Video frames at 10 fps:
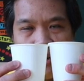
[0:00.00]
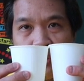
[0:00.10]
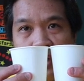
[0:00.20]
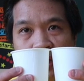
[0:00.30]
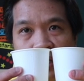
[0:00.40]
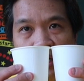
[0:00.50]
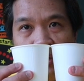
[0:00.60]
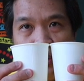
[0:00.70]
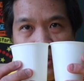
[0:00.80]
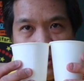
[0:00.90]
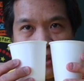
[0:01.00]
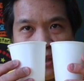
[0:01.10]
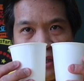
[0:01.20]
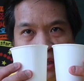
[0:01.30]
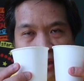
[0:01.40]
We're gonna need
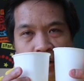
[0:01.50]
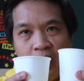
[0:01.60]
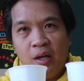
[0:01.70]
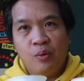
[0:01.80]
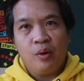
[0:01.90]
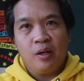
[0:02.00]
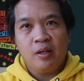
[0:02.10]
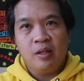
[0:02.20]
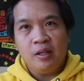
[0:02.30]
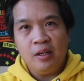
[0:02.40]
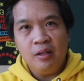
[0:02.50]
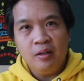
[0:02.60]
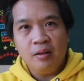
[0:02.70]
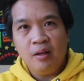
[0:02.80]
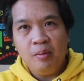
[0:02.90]
water and we're gonna
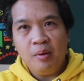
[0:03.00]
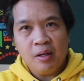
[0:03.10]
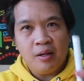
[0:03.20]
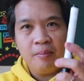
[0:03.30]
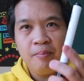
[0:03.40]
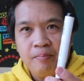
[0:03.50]
need a marker.